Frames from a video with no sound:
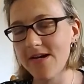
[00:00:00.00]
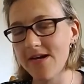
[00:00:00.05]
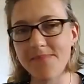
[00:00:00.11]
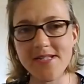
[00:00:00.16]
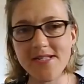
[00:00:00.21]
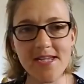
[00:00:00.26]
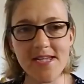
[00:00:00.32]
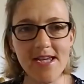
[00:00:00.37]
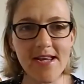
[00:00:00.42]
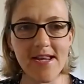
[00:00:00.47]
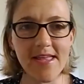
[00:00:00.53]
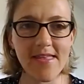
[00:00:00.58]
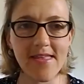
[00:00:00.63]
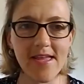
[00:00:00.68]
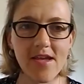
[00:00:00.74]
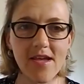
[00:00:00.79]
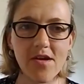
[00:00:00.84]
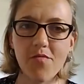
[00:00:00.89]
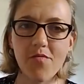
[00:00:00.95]
I'm particularly
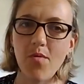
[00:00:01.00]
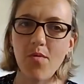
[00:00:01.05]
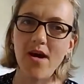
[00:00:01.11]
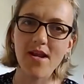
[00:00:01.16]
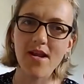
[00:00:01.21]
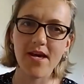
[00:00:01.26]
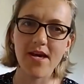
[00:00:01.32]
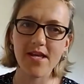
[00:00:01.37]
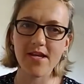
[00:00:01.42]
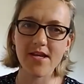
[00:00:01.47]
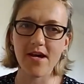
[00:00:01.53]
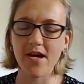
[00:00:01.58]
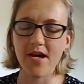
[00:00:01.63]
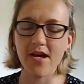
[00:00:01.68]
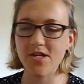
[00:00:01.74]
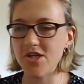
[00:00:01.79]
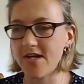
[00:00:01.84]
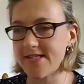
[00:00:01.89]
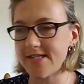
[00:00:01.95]
thinking of work like
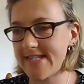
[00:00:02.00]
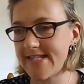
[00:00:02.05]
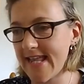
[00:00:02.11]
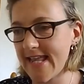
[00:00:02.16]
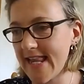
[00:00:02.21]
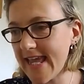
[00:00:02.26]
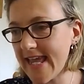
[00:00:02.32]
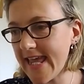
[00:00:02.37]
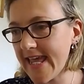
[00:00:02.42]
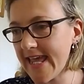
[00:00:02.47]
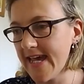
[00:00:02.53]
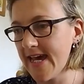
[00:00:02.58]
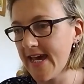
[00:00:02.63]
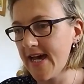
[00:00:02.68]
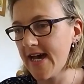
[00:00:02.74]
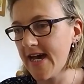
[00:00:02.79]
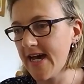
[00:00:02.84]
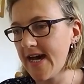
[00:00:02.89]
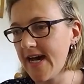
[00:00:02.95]
Charles Tilly,
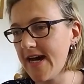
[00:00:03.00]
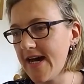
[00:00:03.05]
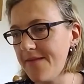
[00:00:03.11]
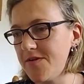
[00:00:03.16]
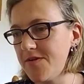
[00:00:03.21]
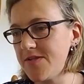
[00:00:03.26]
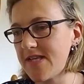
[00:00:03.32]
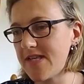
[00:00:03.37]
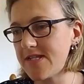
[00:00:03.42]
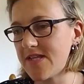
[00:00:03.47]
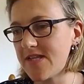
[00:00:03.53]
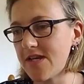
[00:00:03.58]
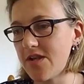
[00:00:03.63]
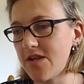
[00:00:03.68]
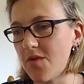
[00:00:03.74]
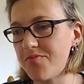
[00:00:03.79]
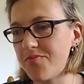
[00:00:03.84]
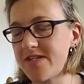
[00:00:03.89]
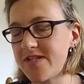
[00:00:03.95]
who says that,
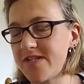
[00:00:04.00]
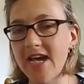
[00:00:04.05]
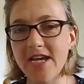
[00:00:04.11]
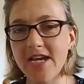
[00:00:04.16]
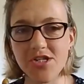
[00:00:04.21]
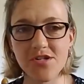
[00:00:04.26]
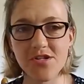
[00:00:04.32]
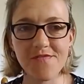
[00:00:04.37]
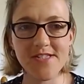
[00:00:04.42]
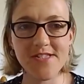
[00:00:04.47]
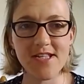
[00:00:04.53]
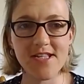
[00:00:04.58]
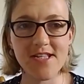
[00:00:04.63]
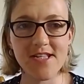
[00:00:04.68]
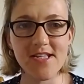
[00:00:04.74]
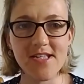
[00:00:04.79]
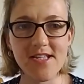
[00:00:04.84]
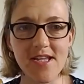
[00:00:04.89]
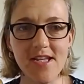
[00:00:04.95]
protection of
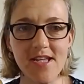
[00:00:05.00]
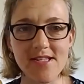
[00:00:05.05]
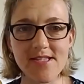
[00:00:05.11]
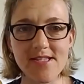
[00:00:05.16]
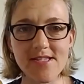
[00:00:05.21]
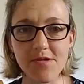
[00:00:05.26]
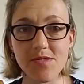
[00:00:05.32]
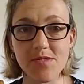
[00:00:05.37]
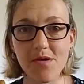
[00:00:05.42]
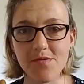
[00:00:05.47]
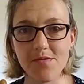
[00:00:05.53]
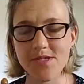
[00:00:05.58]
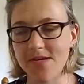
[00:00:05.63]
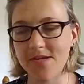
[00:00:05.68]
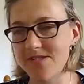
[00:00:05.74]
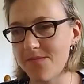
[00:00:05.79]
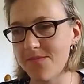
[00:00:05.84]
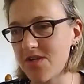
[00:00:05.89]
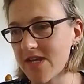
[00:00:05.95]
citizens or
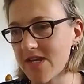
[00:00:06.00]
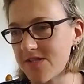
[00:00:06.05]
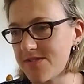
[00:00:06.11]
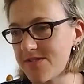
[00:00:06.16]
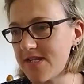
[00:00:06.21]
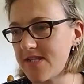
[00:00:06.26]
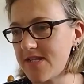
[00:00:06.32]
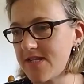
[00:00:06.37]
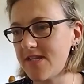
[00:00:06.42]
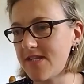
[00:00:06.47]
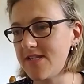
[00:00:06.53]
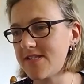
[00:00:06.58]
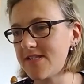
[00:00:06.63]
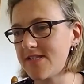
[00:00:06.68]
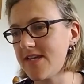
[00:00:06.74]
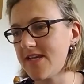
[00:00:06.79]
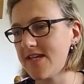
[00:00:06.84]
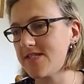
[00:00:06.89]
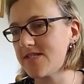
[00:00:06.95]
subjects or citizens
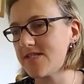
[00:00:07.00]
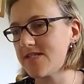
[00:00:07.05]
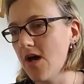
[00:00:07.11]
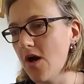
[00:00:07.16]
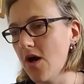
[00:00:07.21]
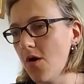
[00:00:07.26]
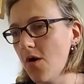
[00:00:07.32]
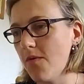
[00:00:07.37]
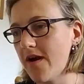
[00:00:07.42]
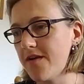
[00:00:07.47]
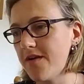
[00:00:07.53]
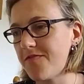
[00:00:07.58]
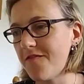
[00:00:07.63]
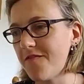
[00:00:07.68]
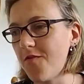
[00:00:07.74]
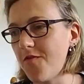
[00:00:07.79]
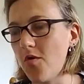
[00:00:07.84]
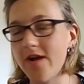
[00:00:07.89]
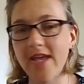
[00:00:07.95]
is one of the
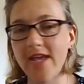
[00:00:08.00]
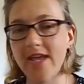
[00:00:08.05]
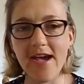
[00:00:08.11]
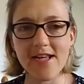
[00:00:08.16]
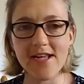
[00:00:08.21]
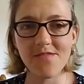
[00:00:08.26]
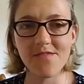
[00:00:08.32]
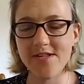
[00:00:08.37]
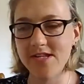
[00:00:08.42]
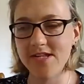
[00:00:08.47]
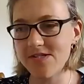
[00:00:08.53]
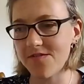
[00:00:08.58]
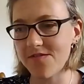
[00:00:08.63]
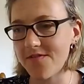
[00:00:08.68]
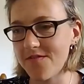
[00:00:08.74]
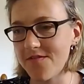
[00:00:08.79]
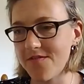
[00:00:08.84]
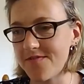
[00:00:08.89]
four key activities of the